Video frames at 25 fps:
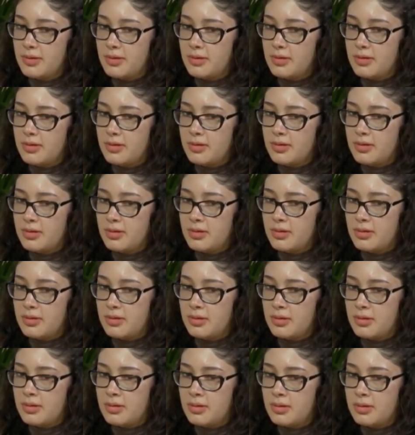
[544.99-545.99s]

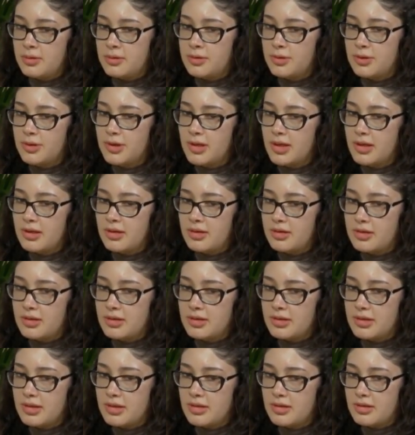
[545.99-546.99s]
to
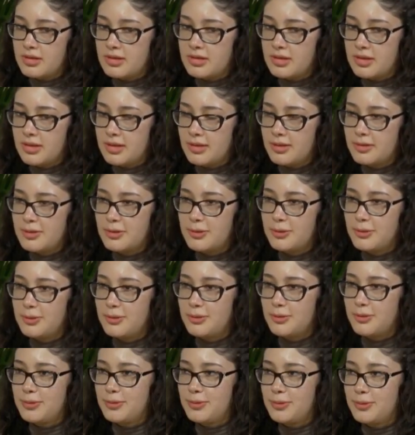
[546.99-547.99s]
carry their things
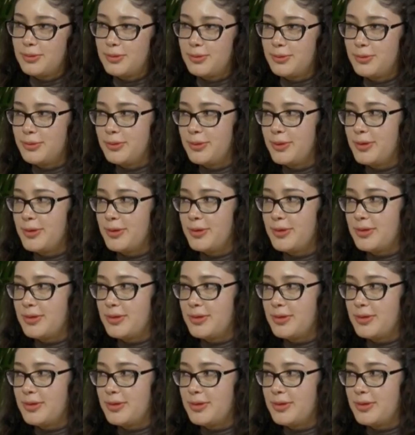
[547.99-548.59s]
to